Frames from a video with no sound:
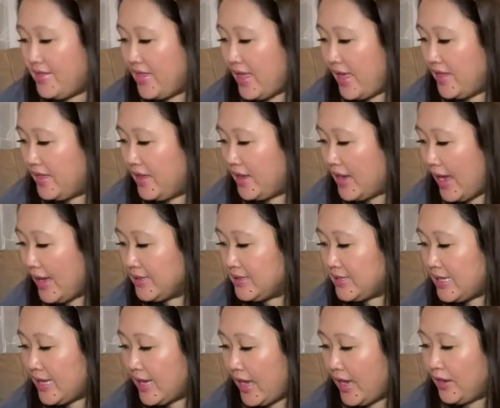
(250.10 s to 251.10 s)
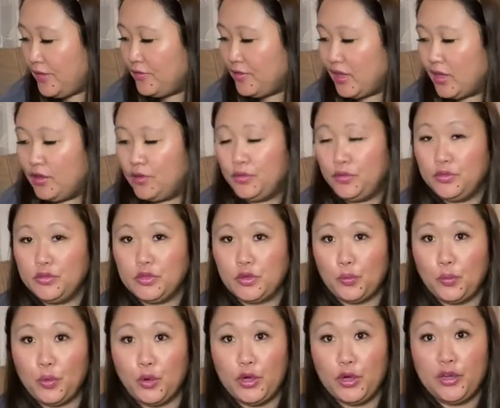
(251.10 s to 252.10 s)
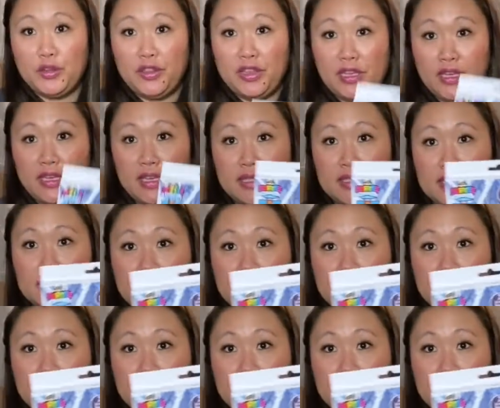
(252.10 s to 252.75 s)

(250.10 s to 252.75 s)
then the next thing I found were these